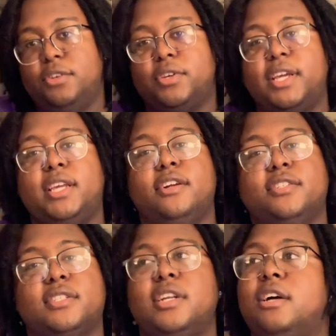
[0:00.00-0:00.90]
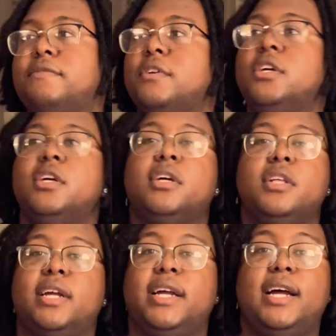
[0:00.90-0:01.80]
you can hear stuff.
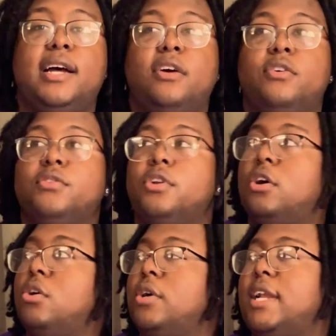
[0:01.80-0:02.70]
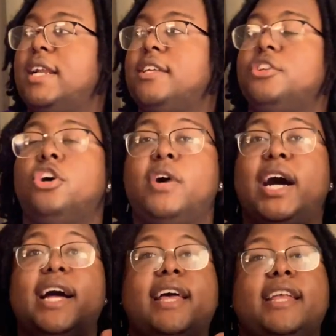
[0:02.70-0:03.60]
Like, I don't know. And I didn't know.
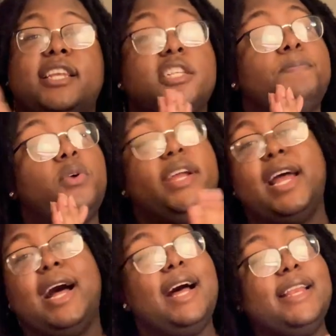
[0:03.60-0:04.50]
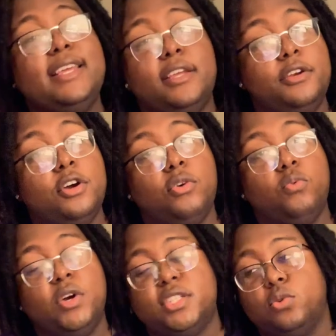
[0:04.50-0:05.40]
I At this point, I didn't know
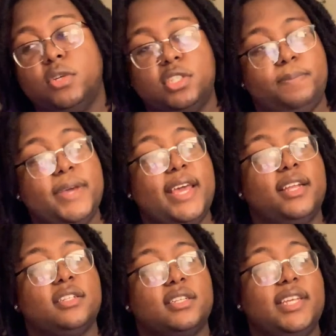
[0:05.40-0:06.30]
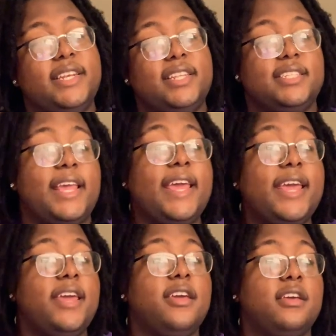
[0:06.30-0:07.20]
what to expect in this
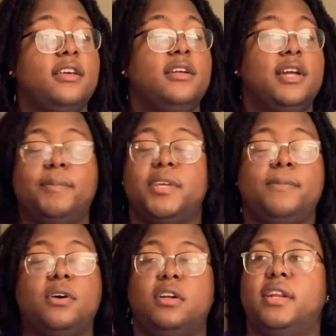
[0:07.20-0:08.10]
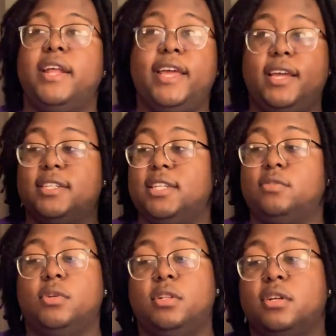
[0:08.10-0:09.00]
egg. I'm going to keep calling it an egg because
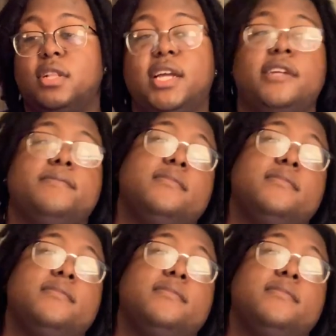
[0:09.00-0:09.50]
that's what it looked like.